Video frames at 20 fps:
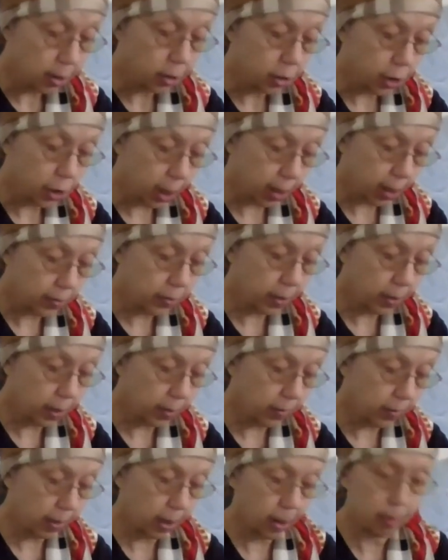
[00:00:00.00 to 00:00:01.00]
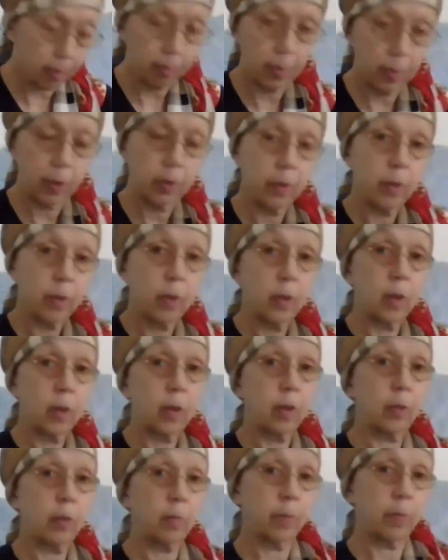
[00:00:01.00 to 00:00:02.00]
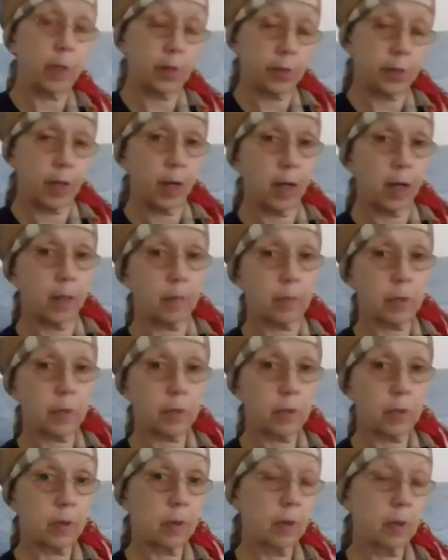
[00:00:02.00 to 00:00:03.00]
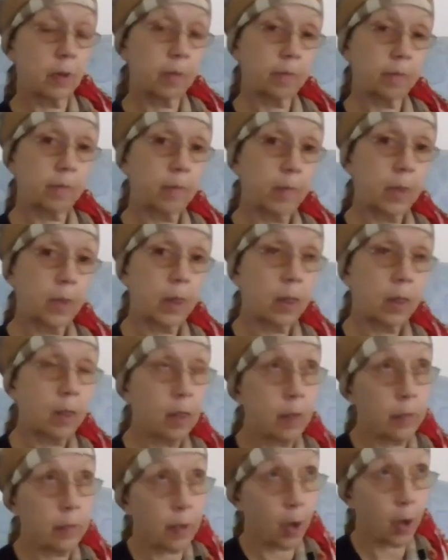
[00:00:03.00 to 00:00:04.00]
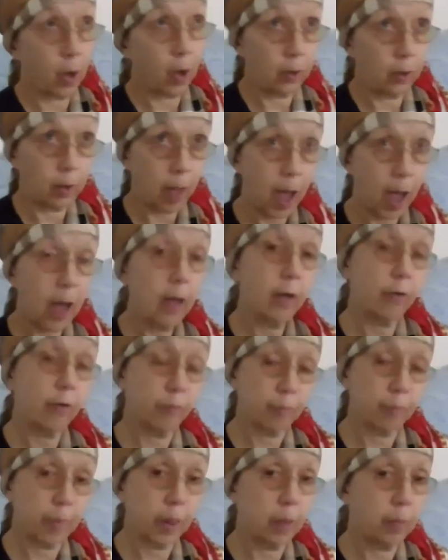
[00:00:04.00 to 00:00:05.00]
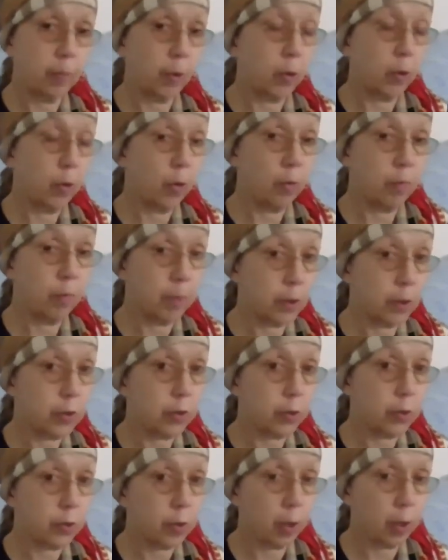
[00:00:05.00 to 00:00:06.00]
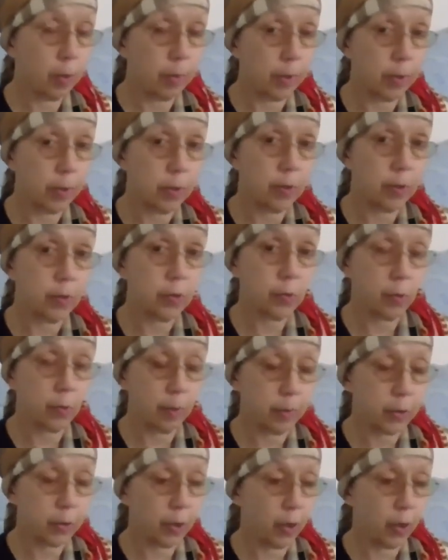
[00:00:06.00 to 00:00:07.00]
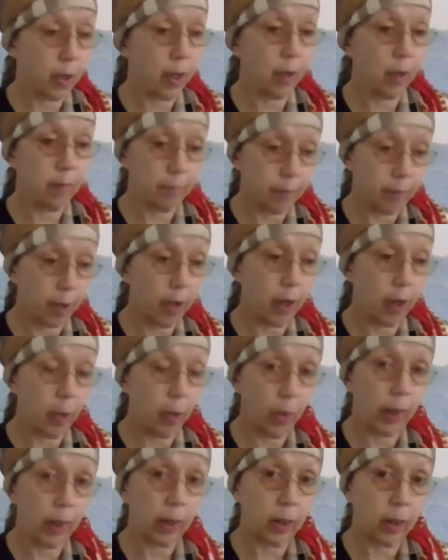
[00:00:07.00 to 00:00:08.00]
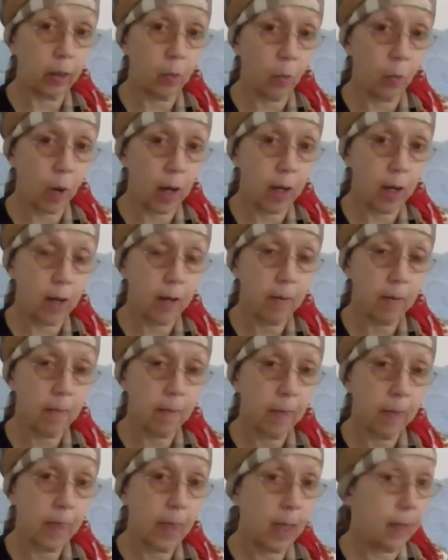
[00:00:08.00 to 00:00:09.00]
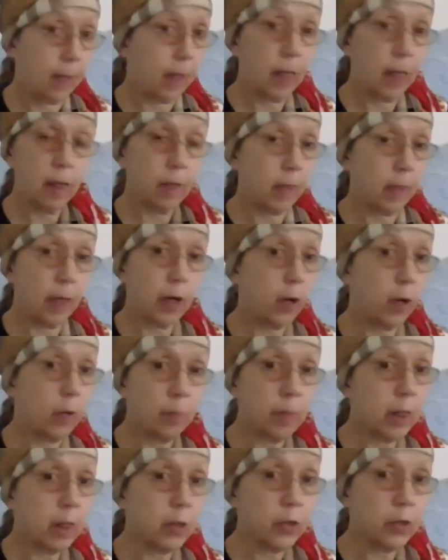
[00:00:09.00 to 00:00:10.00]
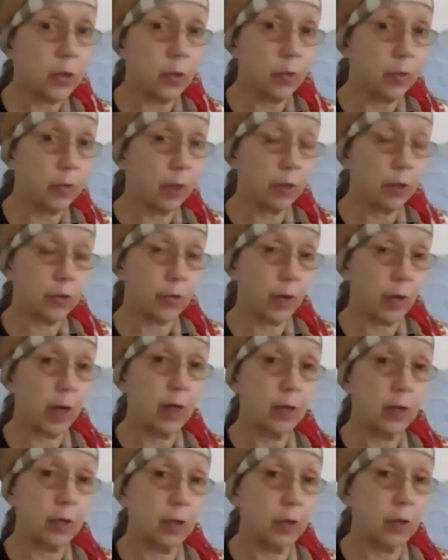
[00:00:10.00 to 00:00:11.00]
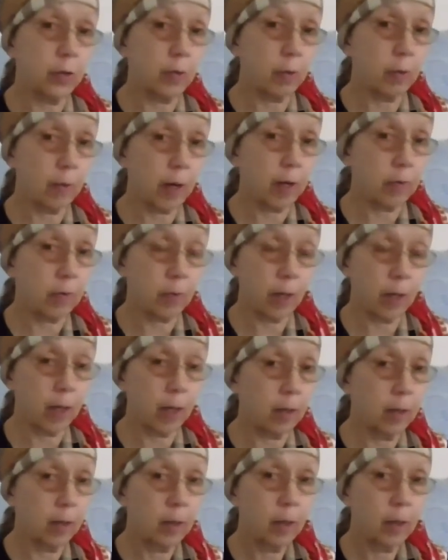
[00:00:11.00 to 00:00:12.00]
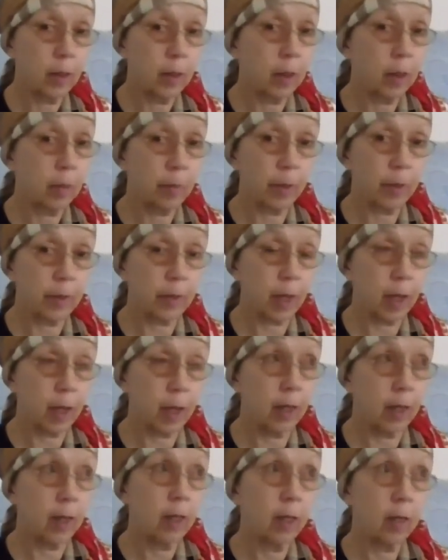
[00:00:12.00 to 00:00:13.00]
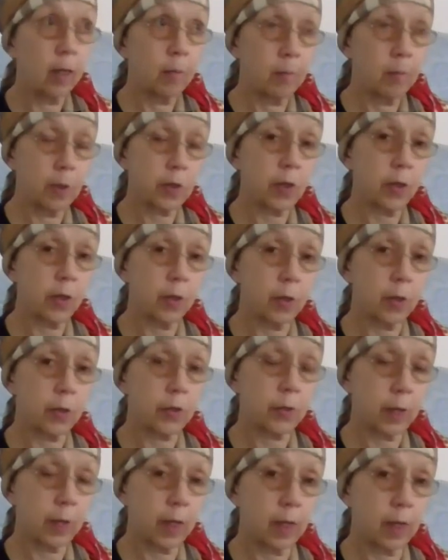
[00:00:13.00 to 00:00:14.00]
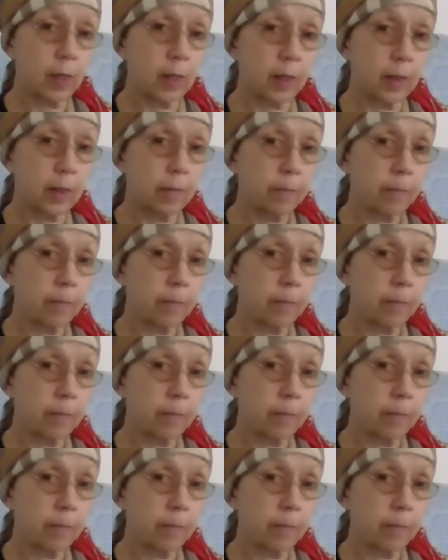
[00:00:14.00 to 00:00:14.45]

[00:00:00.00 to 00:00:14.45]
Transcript: chasteneth him betimes. There are a lot of people who misinterpret this scripture in a very wicked way. And they don't mean to. They're trying to do the right thing, but they misunderstand it.